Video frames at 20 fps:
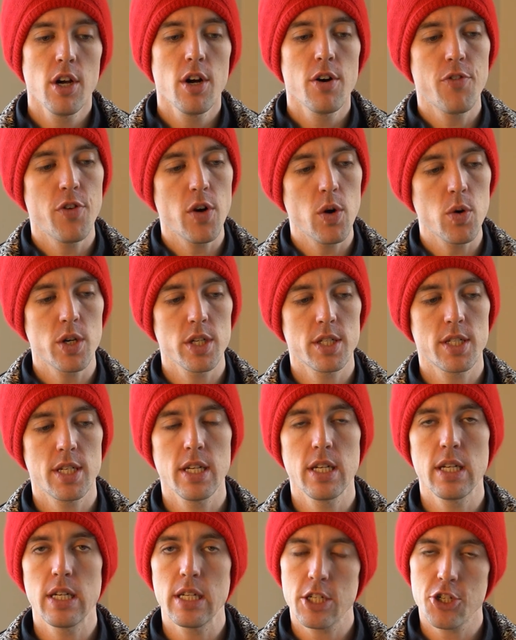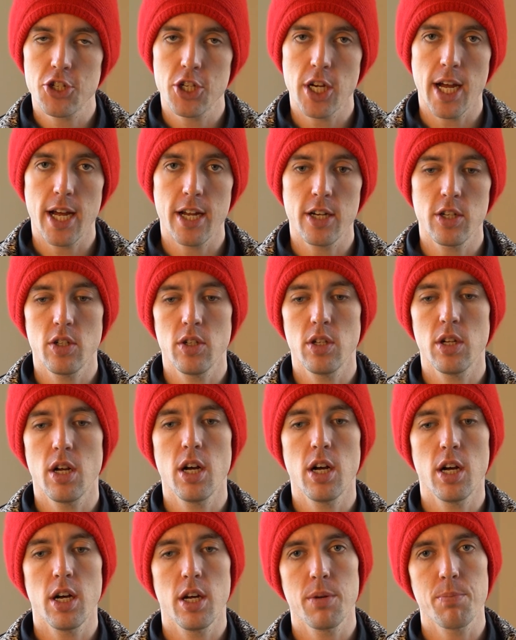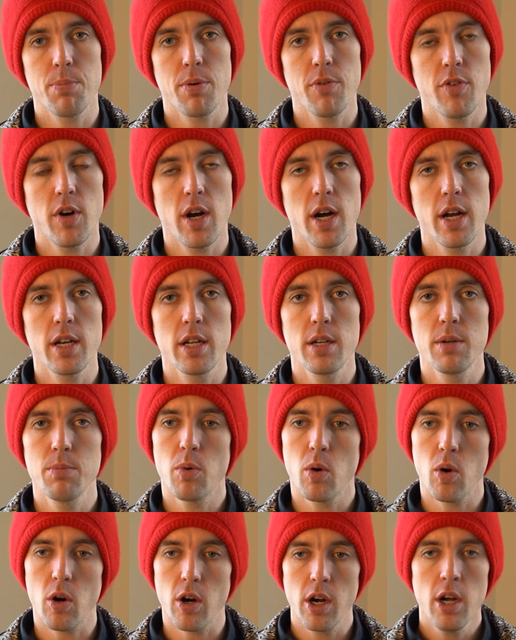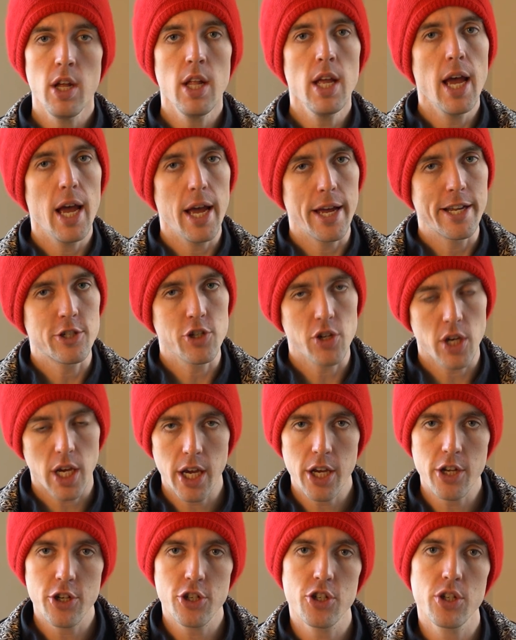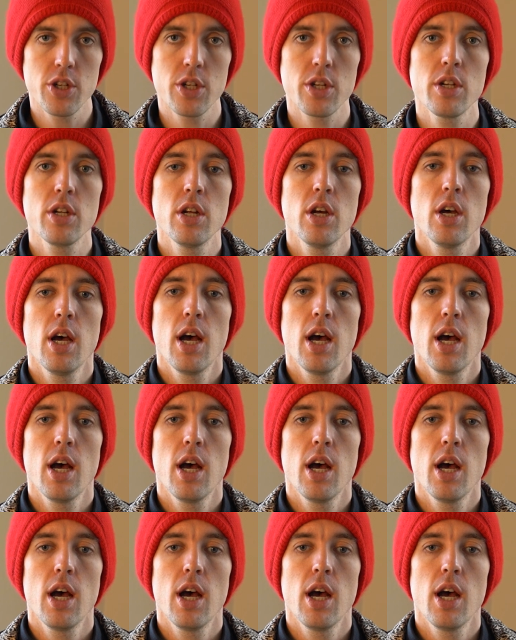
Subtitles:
focus in this channel on providing more education